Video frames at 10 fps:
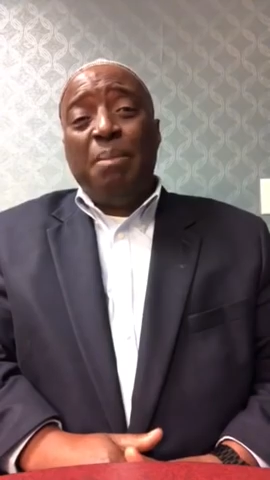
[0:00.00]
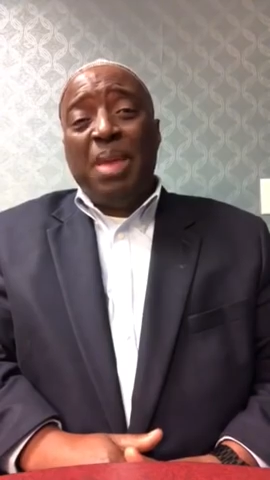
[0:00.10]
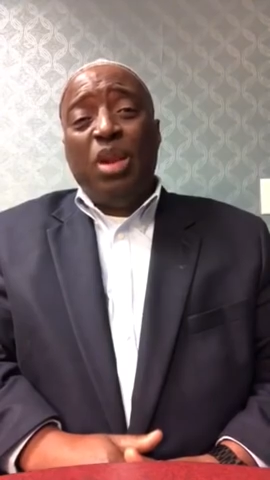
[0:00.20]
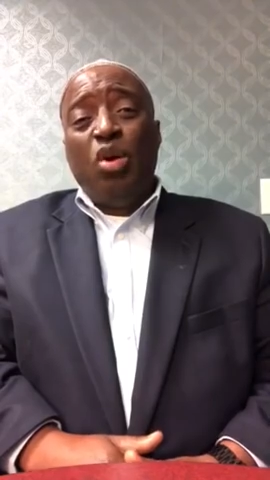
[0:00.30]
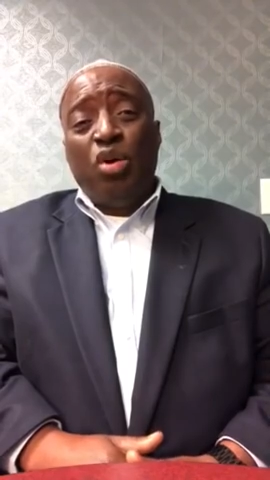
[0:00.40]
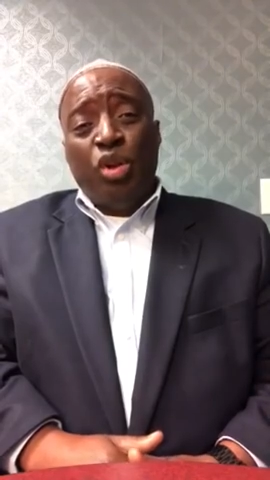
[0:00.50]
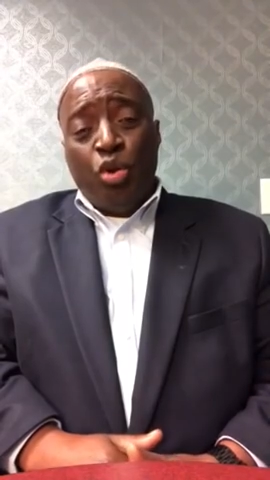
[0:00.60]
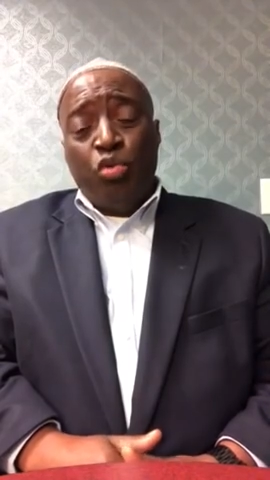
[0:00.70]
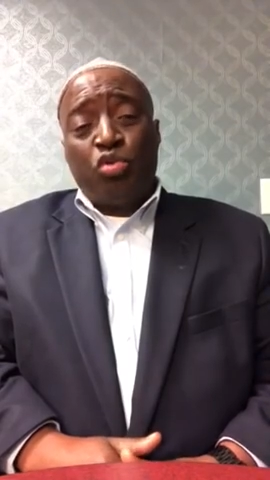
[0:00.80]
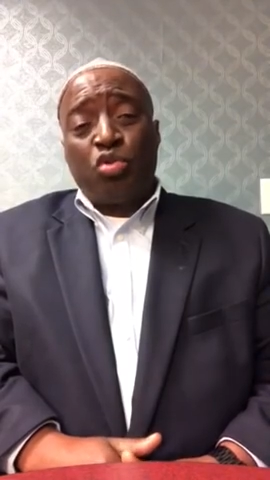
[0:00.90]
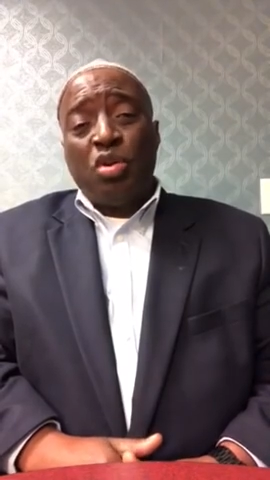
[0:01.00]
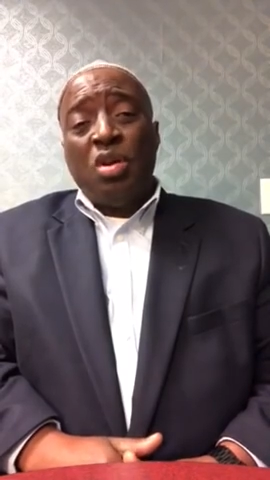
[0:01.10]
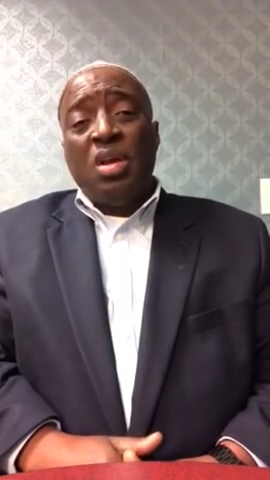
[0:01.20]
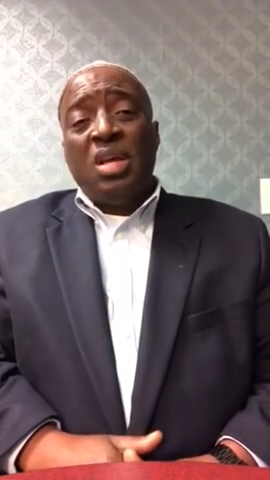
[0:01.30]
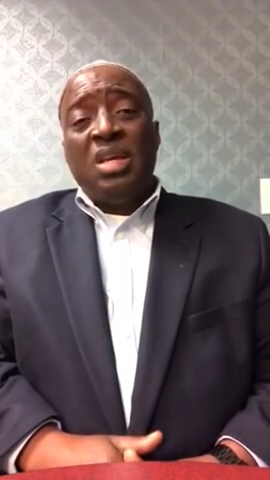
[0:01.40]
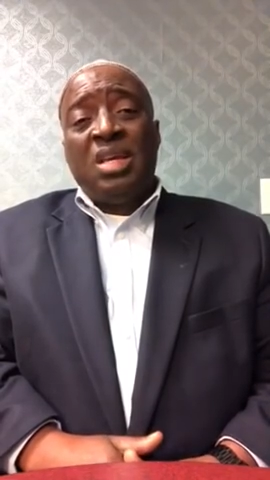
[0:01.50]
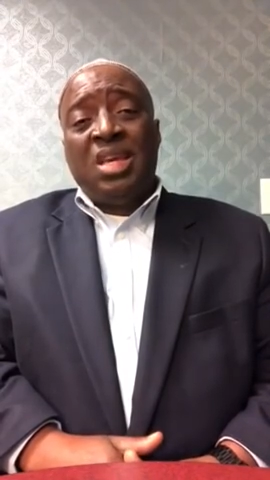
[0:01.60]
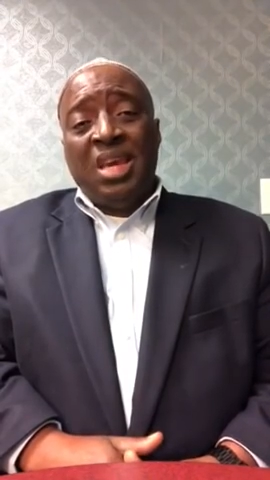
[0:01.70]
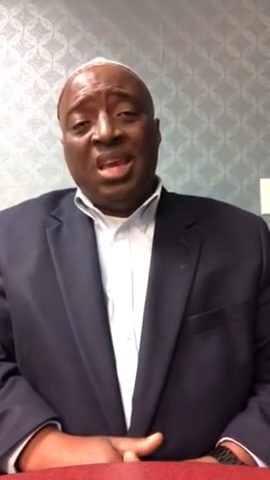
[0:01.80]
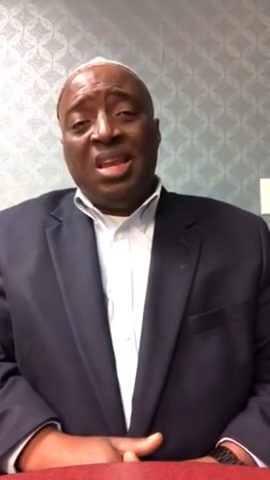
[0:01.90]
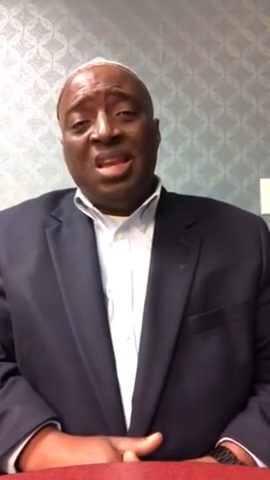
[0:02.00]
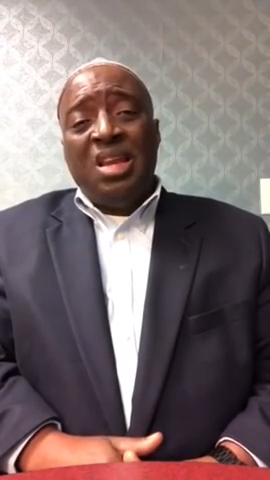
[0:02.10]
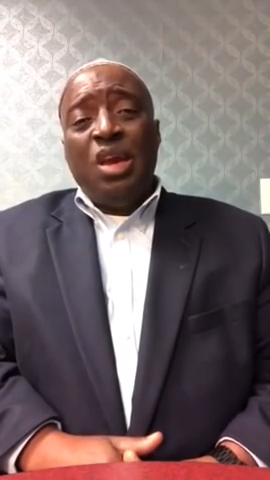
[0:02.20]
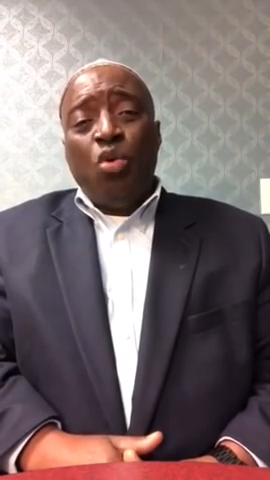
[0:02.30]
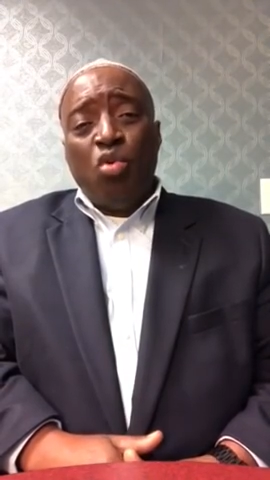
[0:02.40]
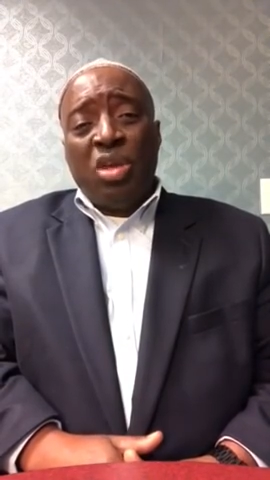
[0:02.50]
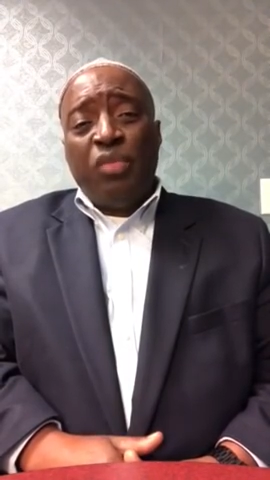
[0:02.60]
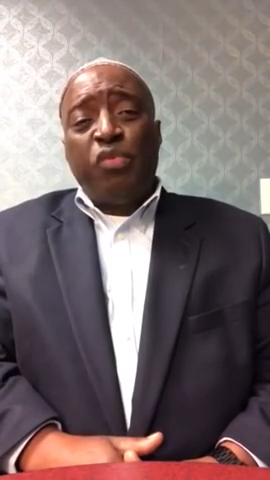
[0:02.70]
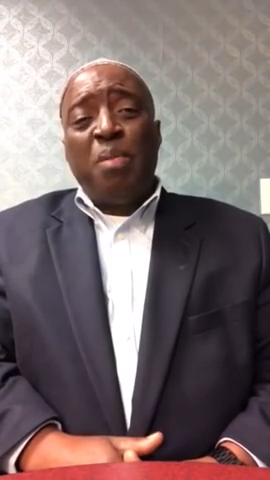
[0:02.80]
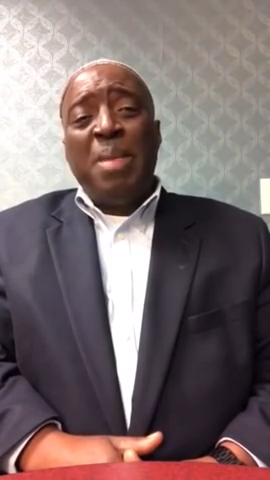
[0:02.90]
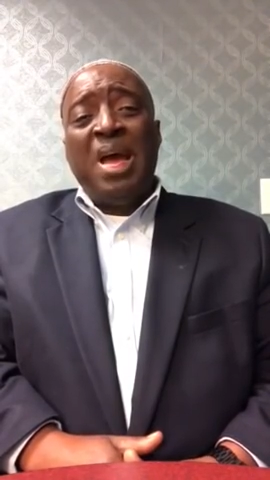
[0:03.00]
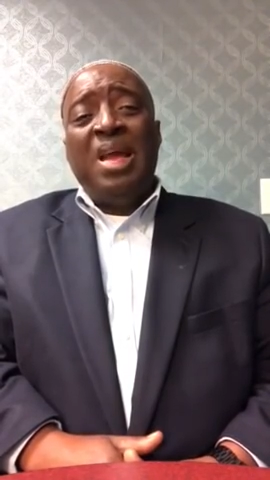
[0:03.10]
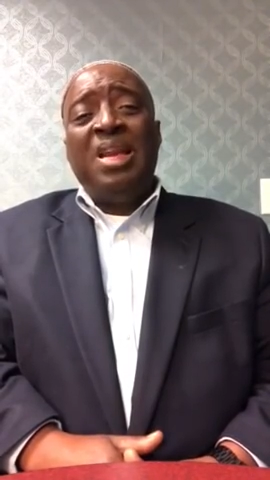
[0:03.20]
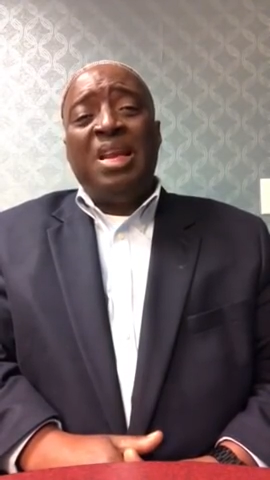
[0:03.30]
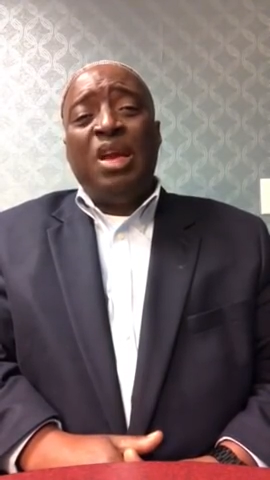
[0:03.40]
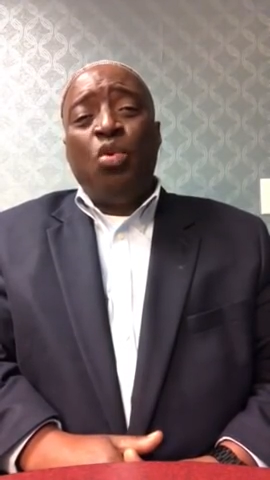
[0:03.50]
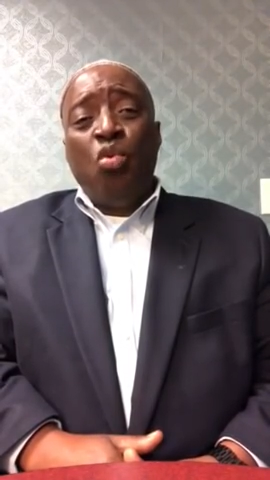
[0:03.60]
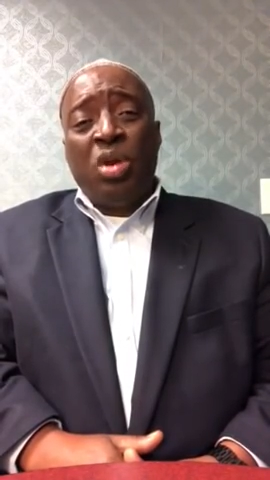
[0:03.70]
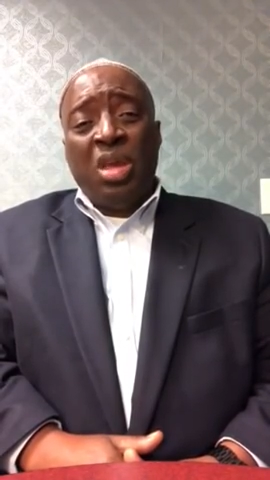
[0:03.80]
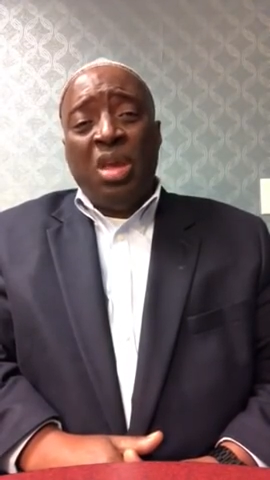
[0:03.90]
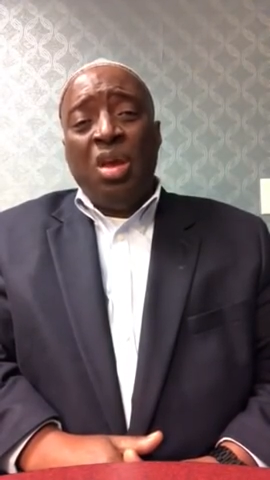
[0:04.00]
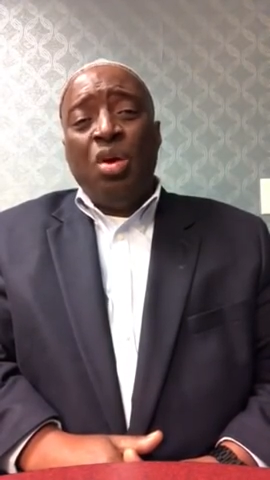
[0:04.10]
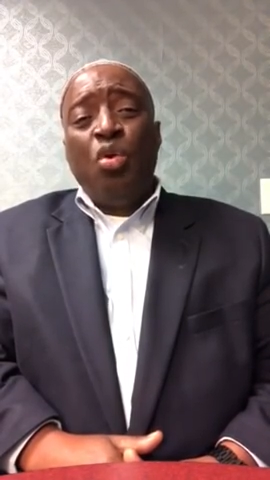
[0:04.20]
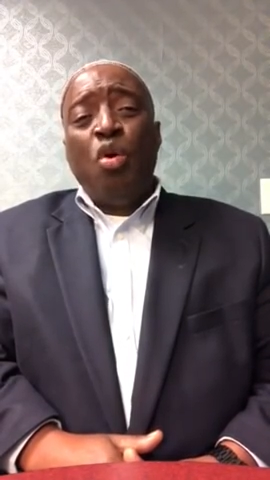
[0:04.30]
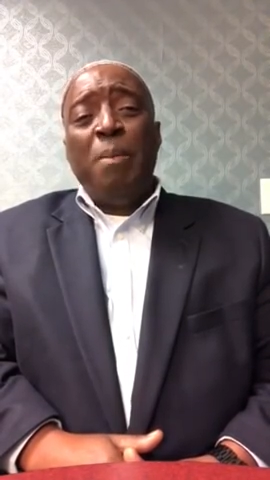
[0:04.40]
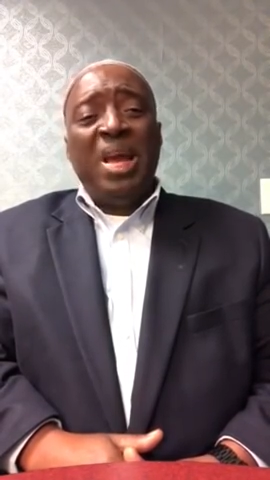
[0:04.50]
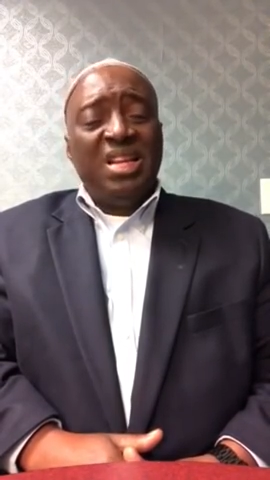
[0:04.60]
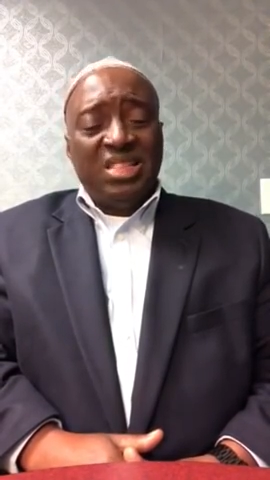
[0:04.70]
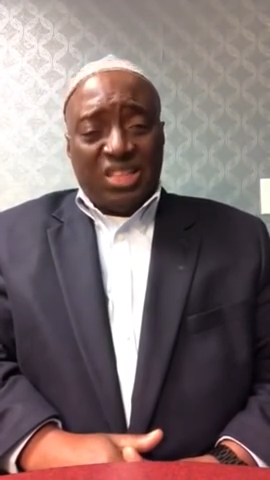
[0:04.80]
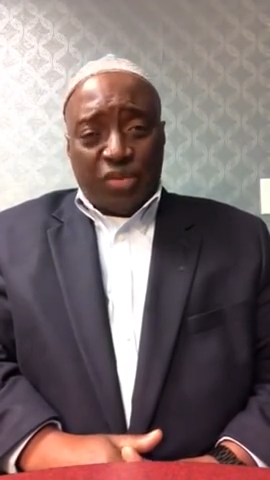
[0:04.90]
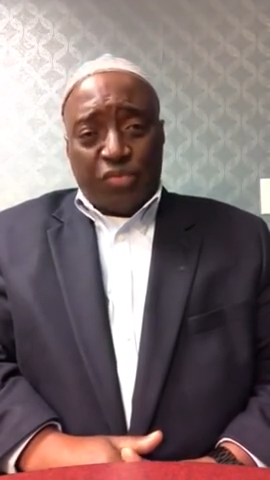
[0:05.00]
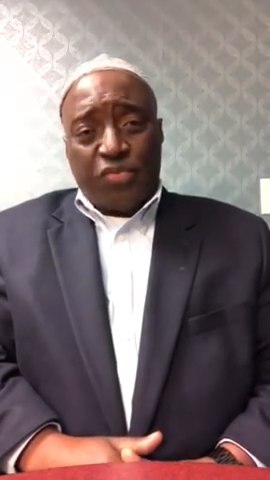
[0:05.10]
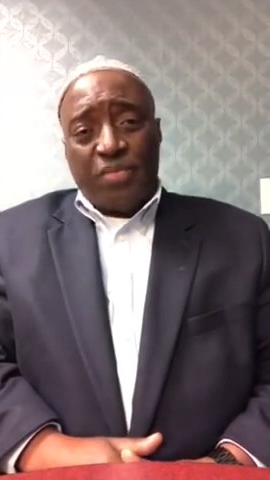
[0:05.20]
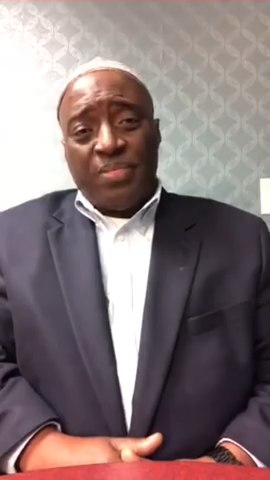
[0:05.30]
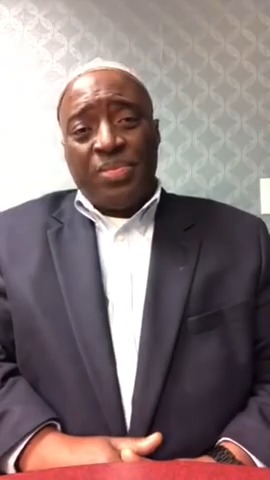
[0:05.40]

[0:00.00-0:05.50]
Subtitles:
million euros. Give Nene Rugi for me Nene Rugi go many safe.